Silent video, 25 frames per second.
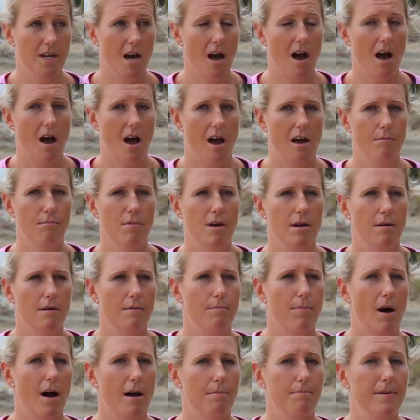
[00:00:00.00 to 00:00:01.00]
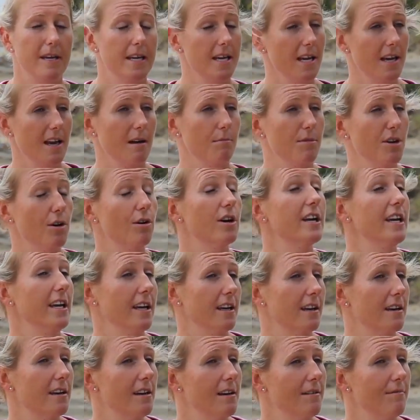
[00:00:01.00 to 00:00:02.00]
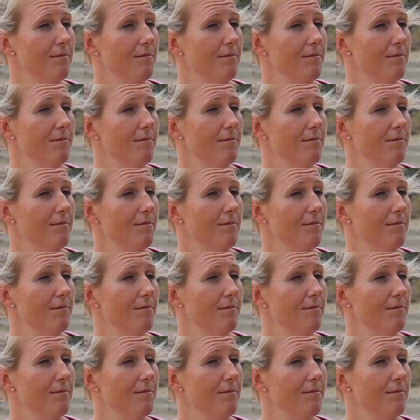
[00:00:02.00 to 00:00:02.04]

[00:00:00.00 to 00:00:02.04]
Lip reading: time by picking up your kick.